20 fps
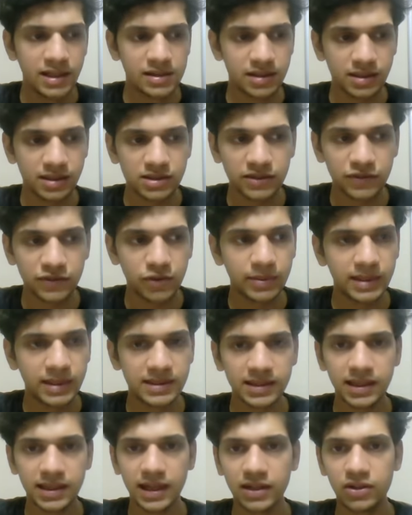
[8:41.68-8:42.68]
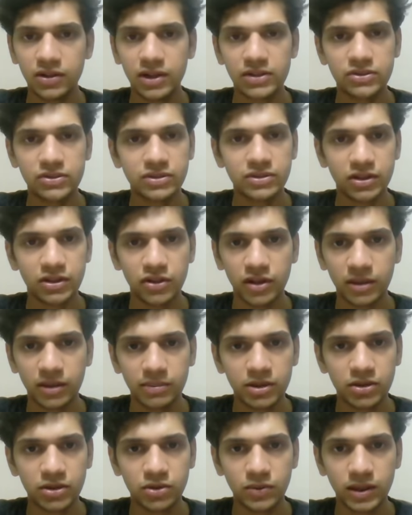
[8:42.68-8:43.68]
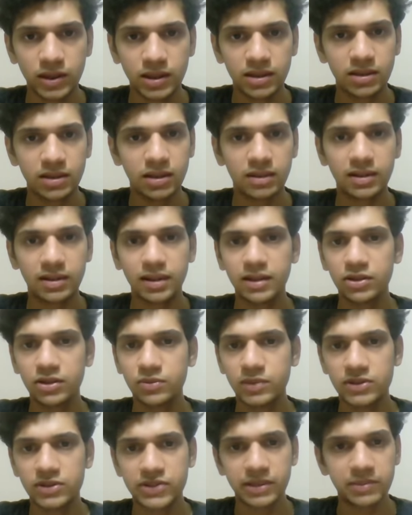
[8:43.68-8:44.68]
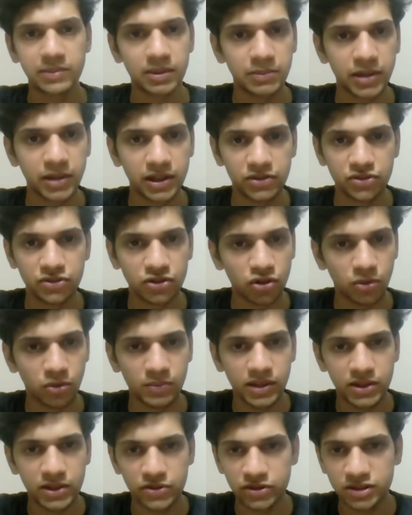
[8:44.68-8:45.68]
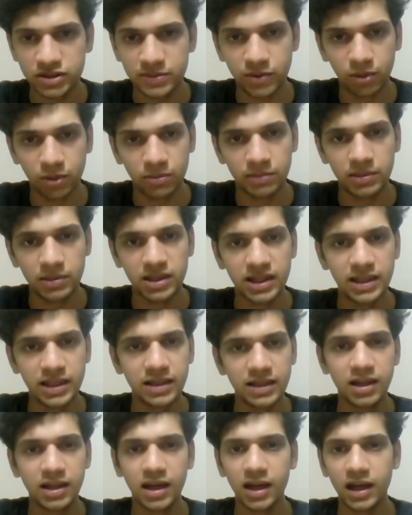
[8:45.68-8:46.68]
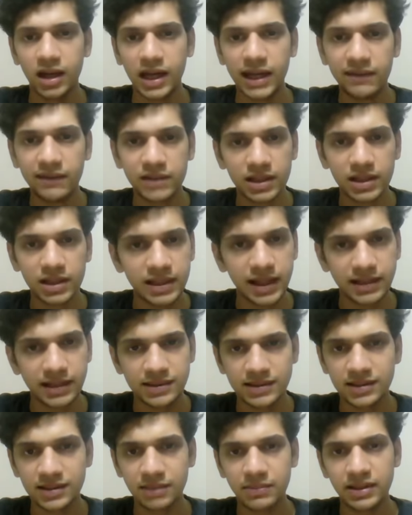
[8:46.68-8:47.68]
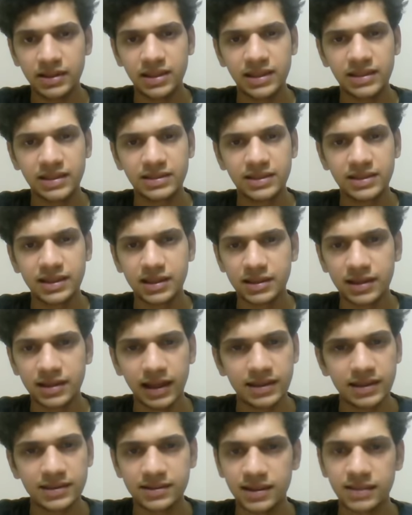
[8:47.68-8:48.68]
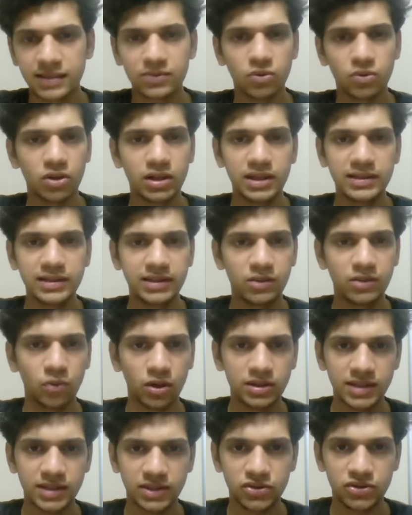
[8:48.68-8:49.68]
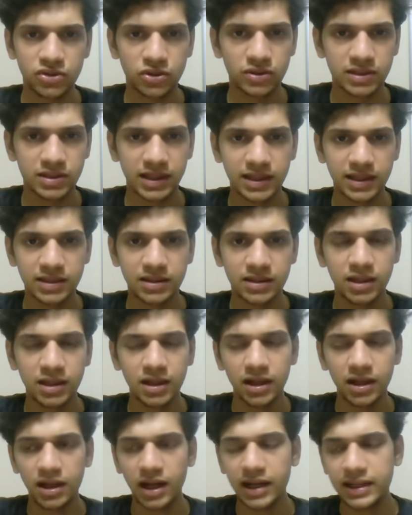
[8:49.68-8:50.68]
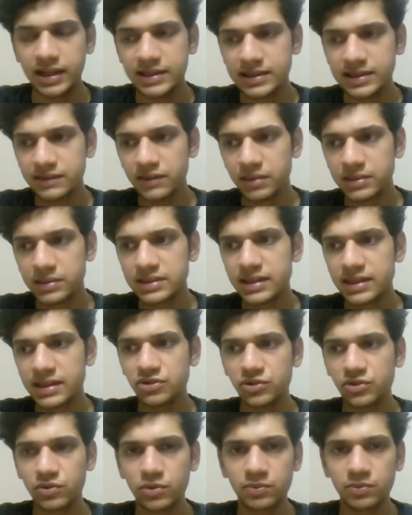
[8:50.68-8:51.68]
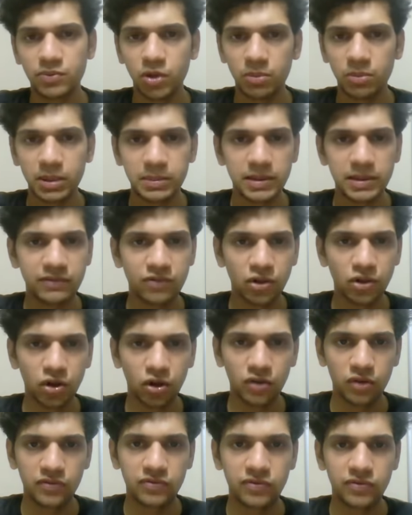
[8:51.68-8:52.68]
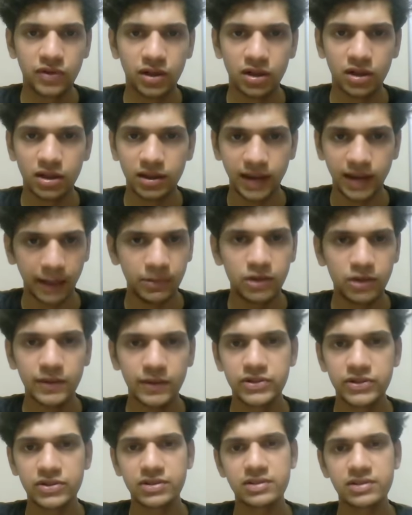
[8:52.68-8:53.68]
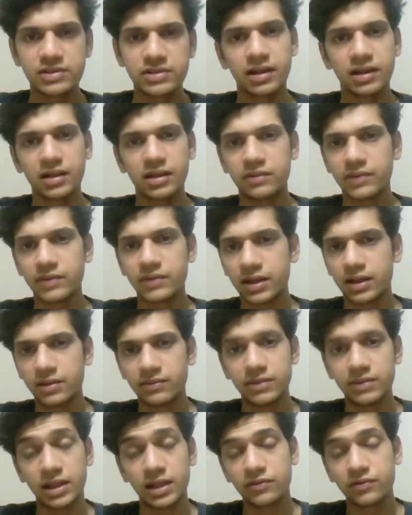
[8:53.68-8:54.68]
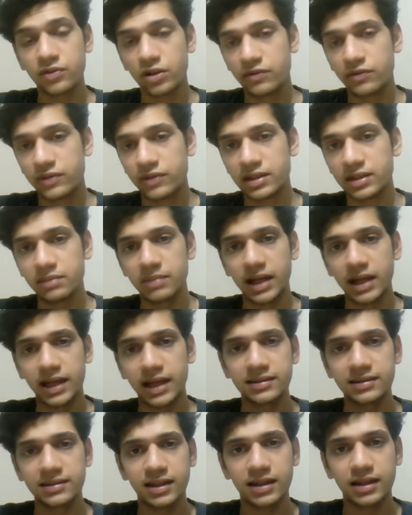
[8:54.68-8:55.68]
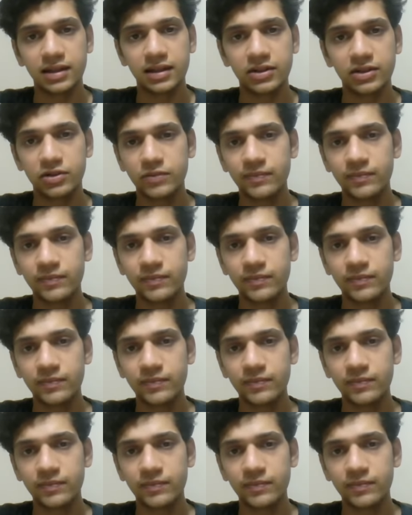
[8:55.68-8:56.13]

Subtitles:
just a few basic calculations and you're able to do it. Nothing too much like permutation, combinations, probability. Even the DI sets are pretty easy. That's what an easy quant section looks like. An easy verbal section would probably be full of grammar questions that are full of fill in the blanks and